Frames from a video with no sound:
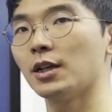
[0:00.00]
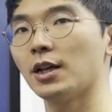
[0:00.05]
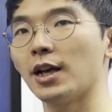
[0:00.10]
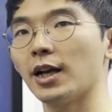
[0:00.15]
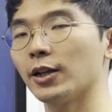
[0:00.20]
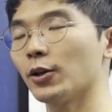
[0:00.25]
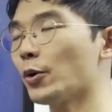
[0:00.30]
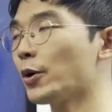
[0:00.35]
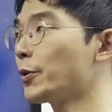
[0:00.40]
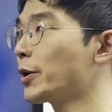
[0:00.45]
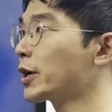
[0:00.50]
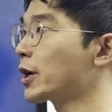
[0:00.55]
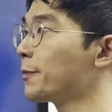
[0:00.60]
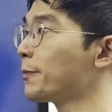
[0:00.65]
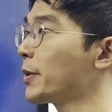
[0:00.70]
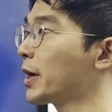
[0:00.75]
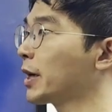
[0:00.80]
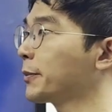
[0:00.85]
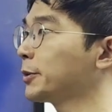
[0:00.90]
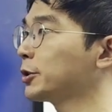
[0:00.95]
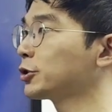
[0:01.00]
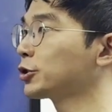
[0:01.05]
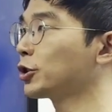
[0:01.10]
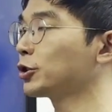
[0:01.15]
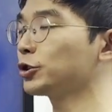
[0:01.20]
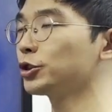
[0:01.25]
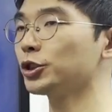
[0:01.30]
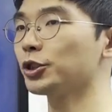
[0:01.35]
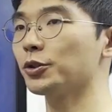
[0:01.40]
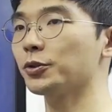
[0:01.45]
Hello and welcome. My name is
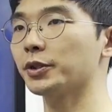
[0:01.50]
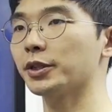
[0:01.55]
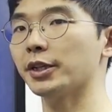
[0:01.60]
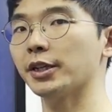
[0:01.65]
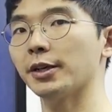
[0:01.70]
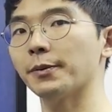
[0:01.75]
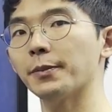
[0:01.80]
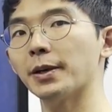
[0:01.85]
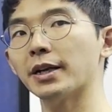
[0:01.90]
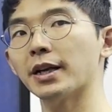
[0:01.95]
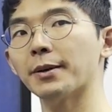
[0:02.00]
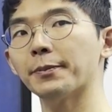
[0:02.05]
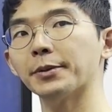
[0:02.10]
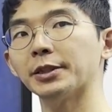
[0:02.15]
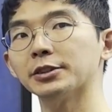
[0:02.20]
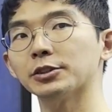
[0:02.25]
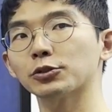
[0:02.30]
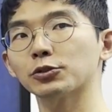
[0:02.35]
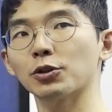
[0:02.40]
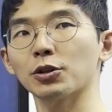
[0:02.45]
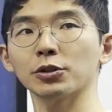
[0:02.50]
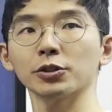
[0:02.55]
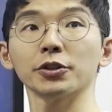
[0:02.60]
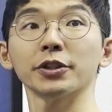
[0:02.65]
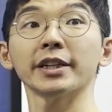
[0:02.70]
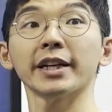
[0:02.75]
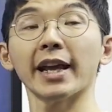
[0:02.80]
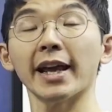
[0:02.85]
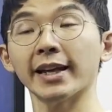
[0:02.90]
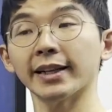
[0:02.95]
John Gino Kim and I'm
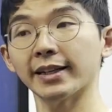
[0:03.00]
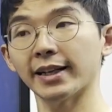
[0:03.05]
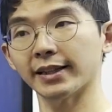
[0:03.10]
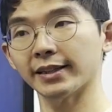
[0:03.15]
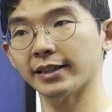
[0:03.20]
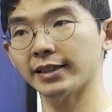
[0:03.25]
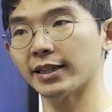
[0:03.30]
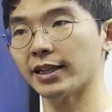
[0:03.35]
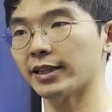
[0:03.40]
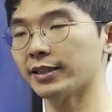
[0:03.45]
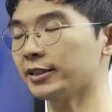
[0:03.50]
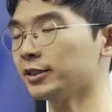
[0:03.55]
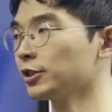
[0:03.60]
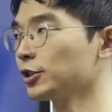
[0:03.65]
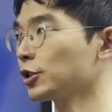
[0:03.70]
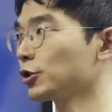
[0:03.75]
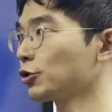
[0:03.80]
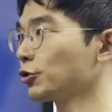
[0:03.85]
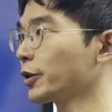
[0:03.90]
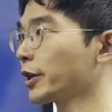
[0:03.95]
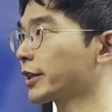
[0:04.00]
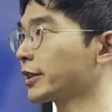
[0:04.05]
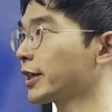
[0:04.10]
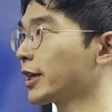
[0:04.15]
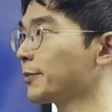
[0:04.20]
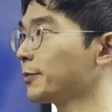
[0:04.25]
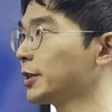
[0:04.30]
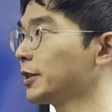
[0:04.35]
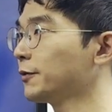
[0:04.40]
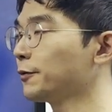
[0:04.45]
instructor at Elite Institute
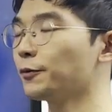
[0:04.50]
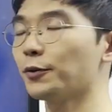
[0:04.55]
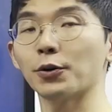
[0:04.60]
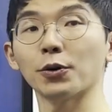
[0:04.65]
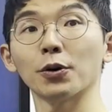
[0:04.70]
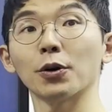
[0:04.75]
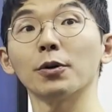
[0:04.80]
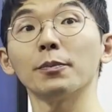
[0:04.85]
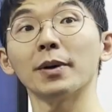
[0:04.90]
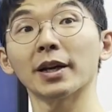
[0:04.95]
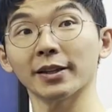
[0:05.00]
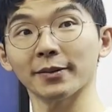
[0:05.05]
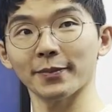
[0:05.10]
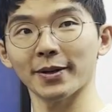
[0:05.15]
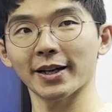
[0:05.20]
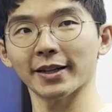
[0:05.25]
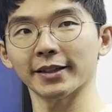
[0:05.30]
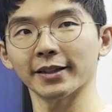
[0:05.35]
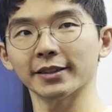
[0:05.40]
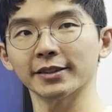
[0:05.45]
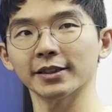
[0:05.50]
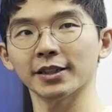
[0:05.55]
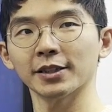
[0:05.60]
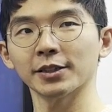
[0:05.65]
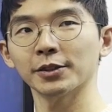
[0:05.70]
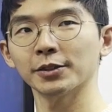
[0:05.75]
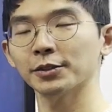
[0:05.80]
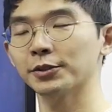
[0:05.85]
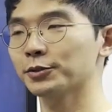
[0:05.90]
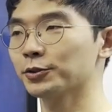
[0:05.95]
Academy for Mathematics.
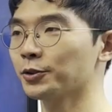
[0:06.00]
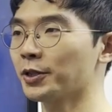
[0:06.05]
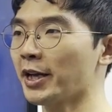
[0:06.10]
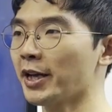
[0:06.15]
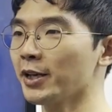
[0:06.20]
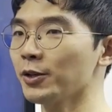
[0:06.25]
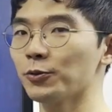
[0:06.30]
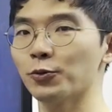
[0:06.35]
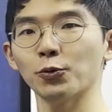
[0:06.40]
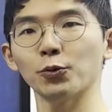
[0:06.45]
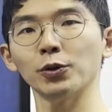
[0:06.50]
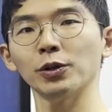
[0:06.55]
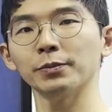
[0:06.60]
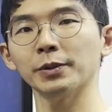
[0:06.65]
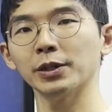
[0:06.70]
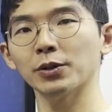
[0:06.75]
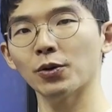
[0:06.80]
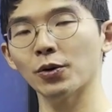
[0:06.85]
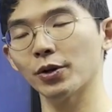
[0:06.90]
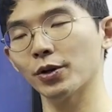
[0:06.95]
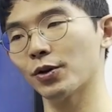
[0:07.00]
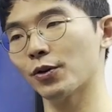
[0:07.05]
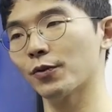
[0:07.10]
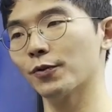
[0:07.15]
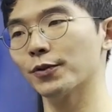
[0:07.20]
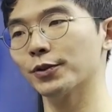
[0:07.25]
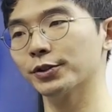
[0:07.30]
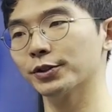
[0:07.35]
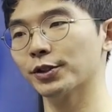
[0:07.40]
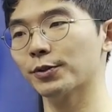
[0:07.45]
Today we'll be going
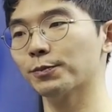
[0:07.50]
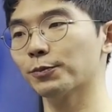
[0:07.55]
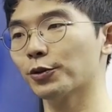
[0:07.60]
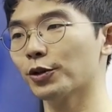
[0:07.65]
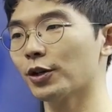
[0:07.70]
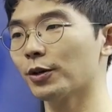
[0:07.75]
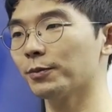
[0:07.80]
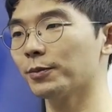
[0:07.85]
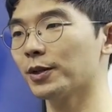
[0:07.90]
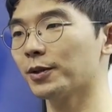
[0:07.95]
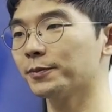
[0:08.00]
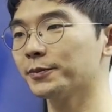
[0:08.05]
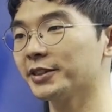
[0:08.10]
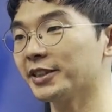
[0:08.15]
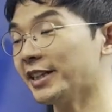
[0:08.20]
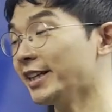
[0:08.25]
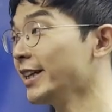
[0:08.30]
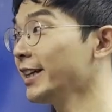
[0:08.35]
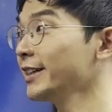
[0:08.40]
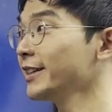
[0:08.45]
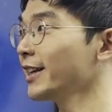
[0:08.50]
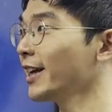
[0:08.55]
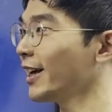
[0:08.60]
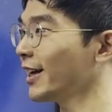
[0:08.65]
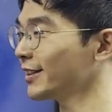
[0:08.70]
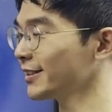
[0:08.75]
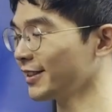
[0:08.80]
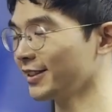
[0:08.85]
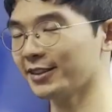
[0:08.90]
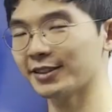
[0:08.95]
over some problems in
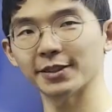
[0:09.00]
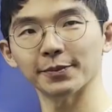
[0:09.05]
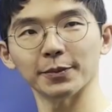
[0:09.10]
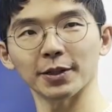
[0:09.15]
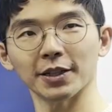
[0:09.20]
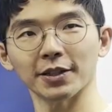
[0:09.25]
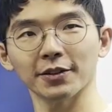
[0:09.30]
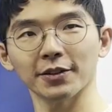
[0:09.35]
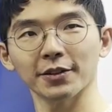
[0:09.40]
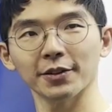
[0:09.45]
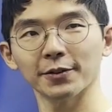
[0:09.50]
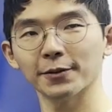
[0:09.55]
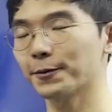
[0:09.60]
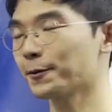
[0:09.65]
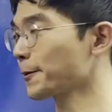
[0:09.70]
SAT Math.